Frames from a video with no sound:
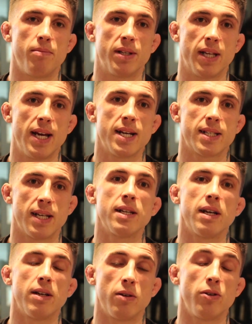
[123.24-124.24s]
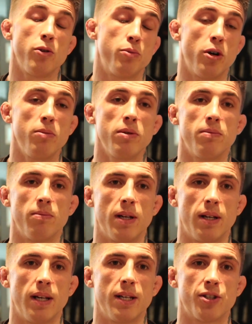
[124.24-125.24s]
Matthias? I said, no problem,
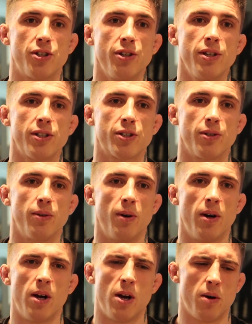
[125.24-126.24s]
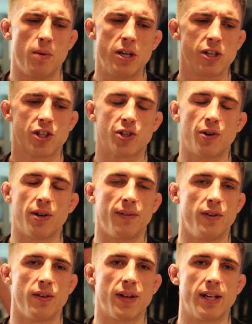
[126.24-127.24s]
let's do it. So we just sorted a
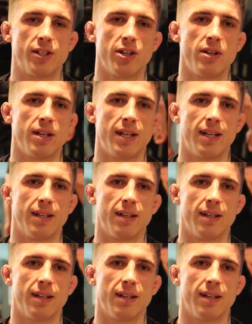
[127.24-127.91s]
few things out, and